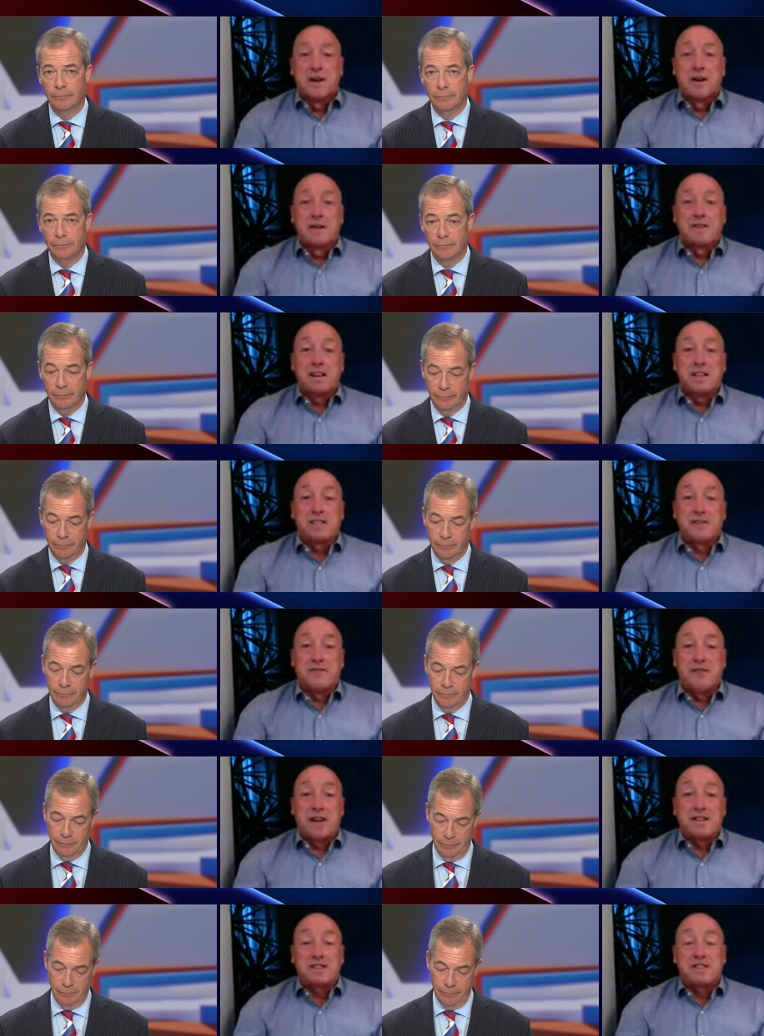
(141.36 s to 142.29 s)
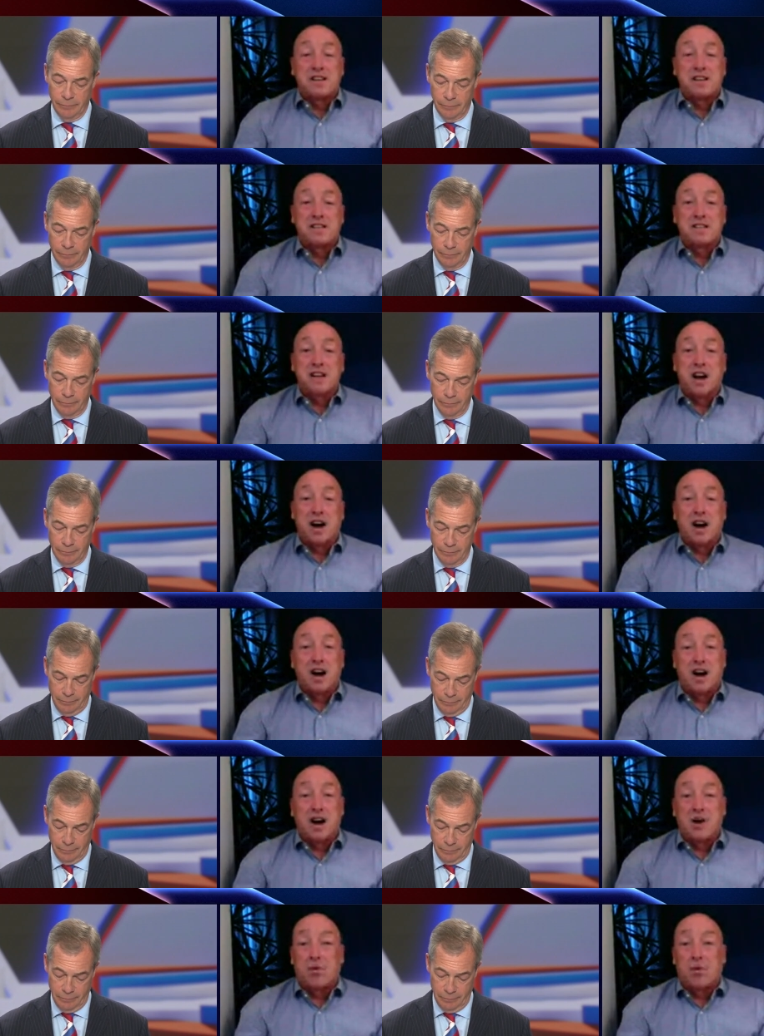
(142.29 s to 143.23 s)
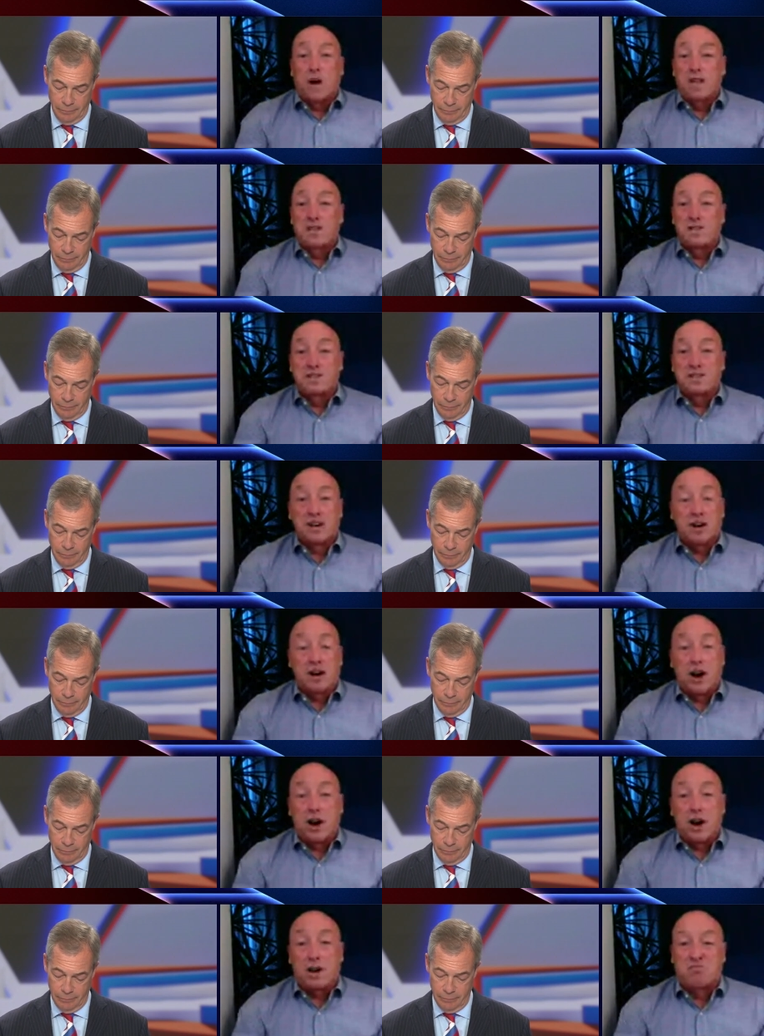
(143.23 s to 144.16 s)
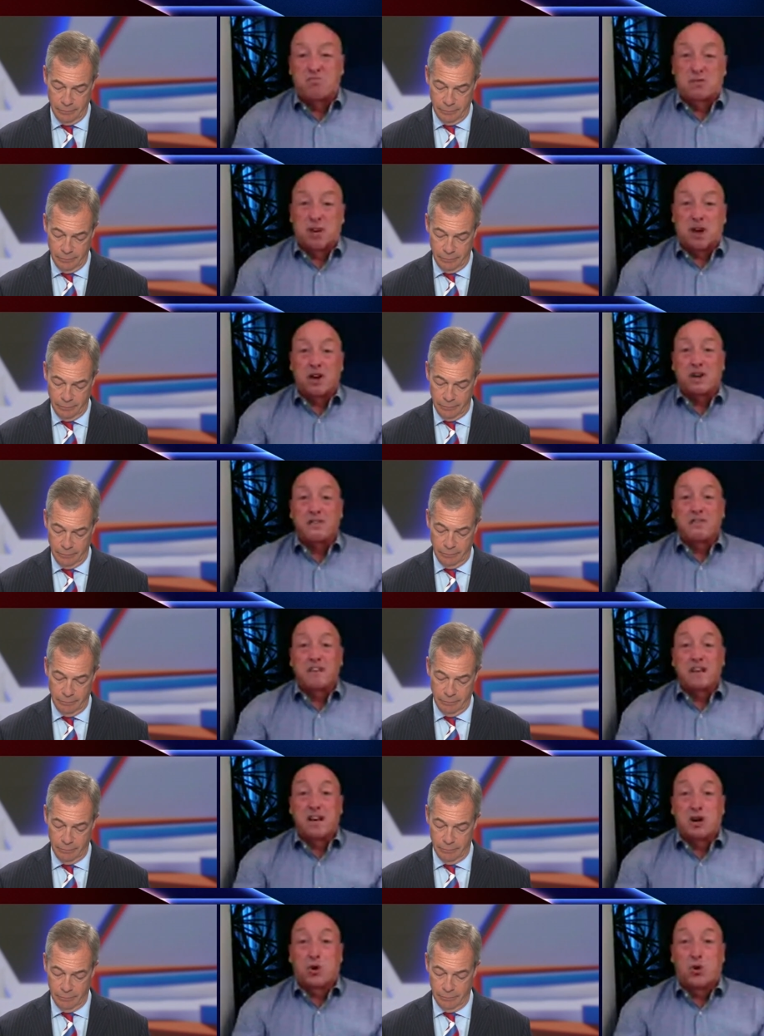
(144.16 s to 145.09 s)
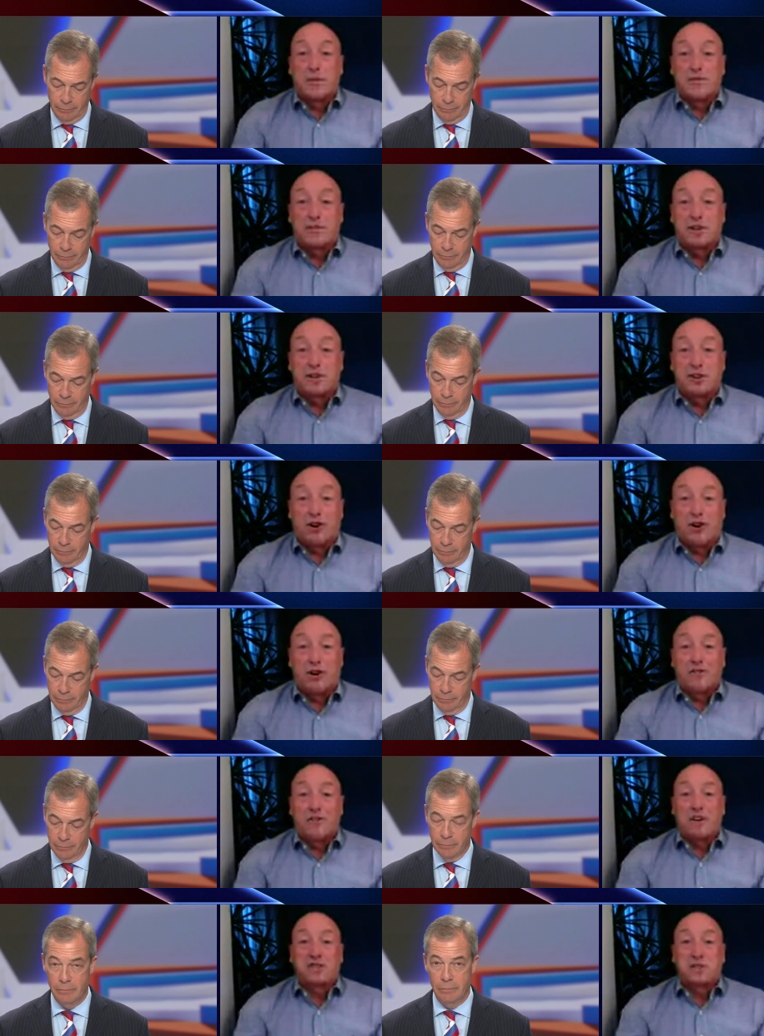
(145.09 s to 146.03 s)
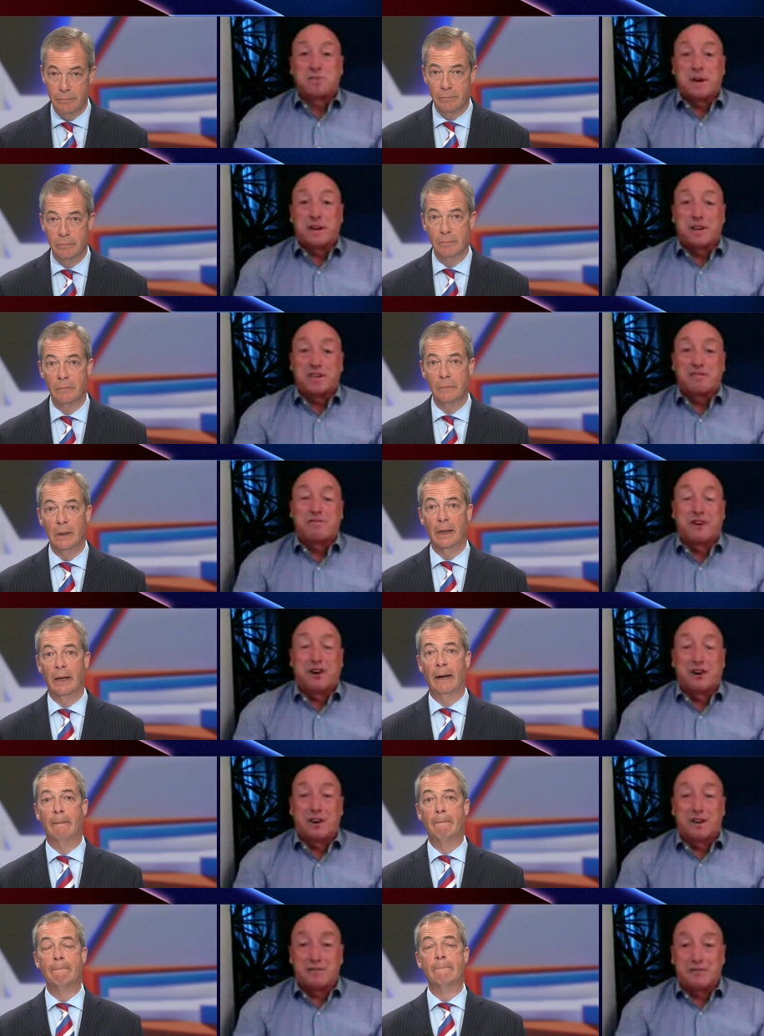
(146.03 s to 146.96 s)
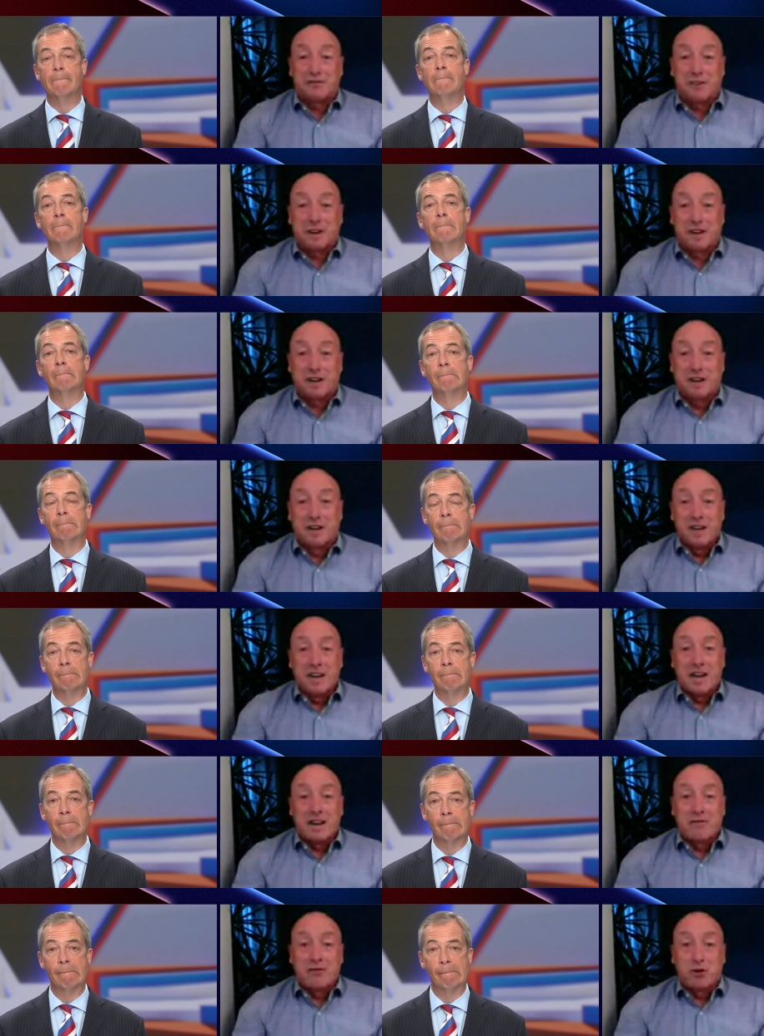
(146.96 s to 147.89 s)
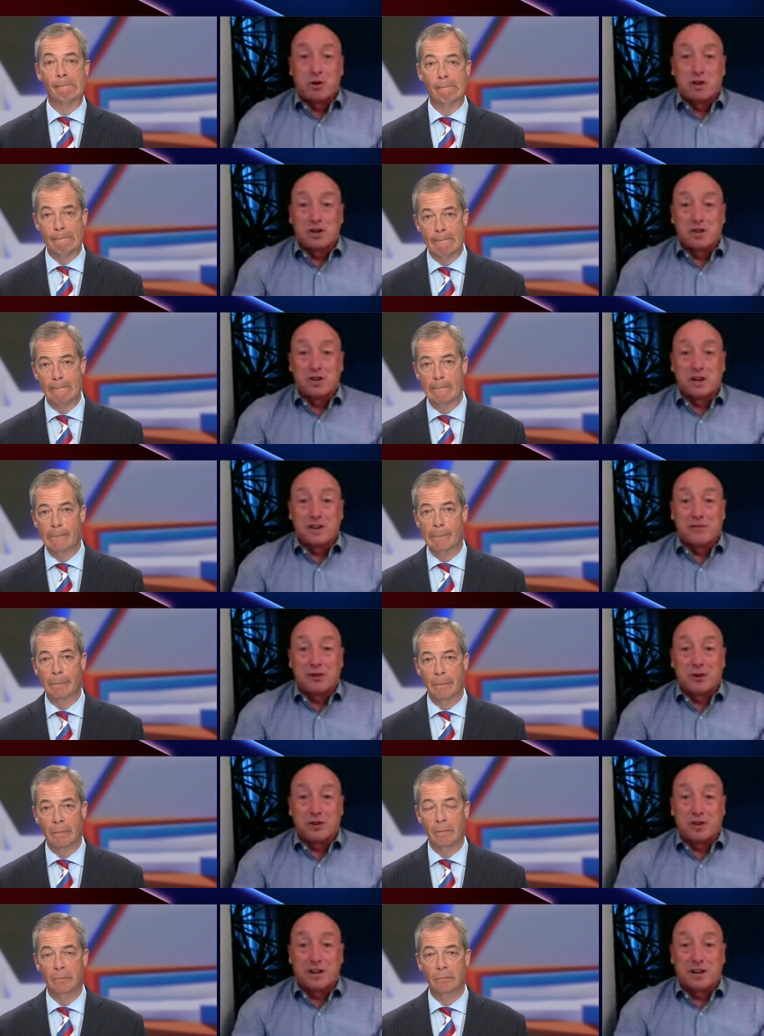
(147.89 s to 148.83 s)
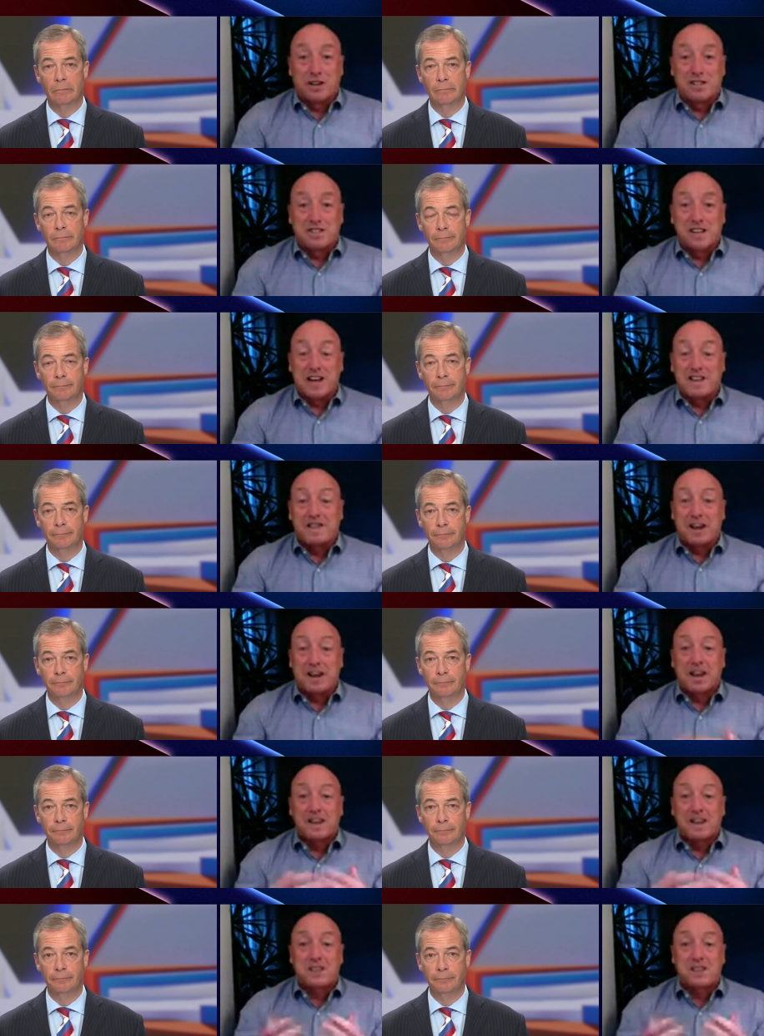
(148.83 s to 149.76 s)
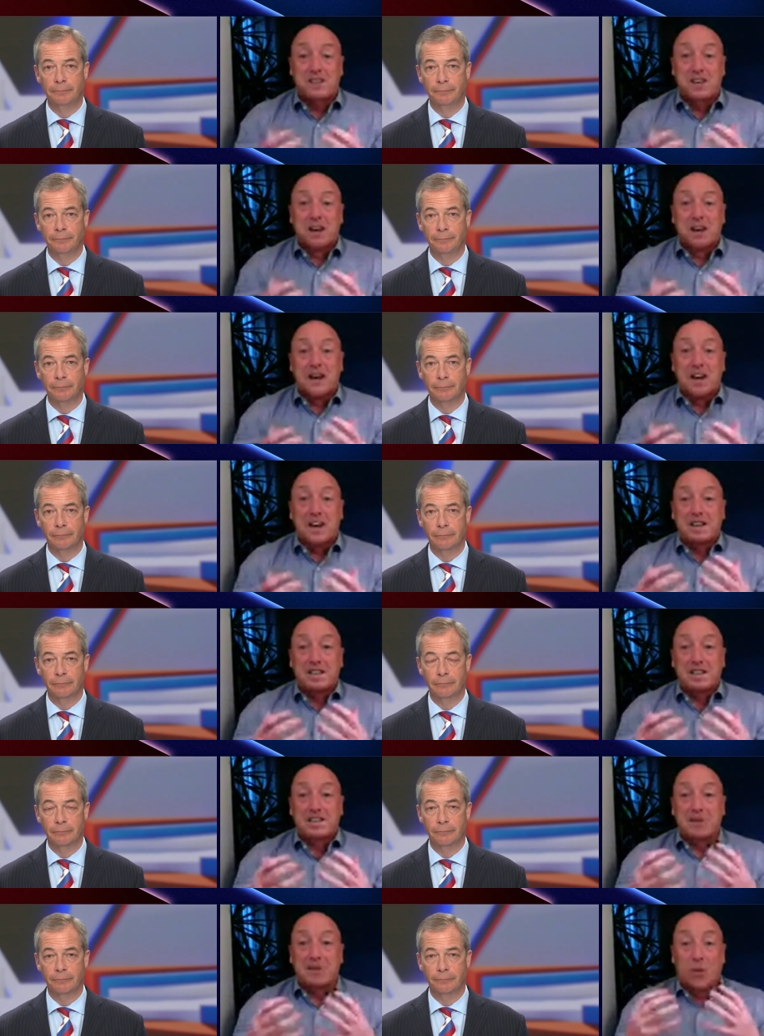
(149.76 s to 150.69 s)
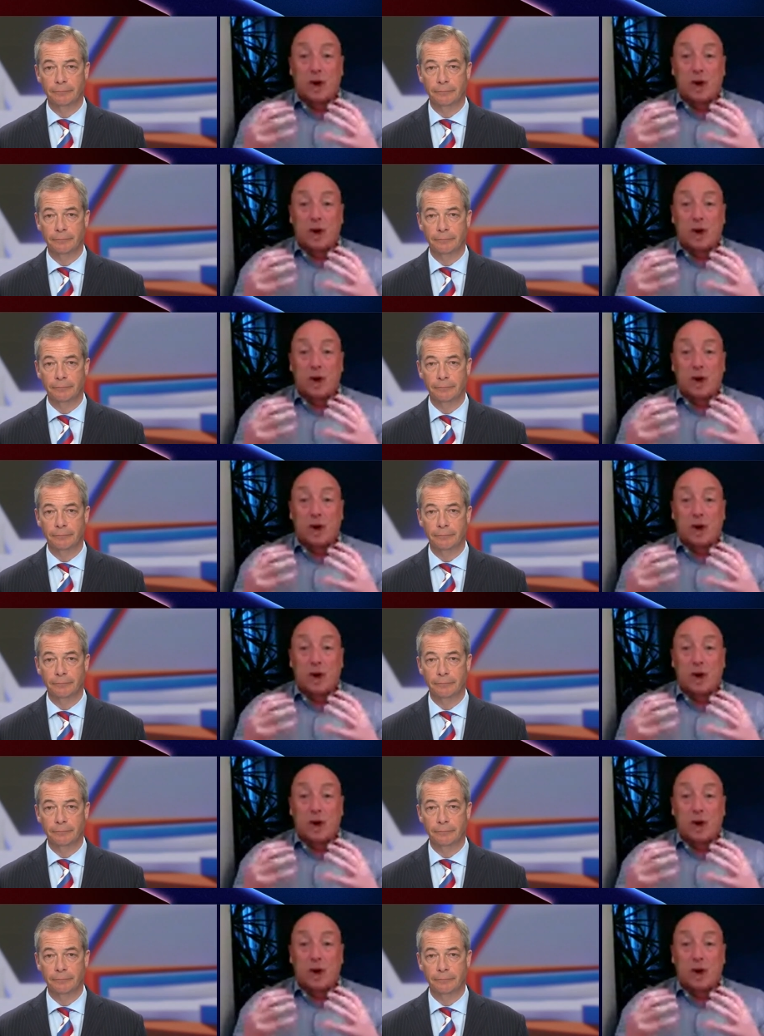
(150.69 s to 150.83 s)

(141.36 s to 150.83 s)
Speaker 1: are ones that are kind of the equivalent of a speeding fine, if you can understand that. It's at the lowest end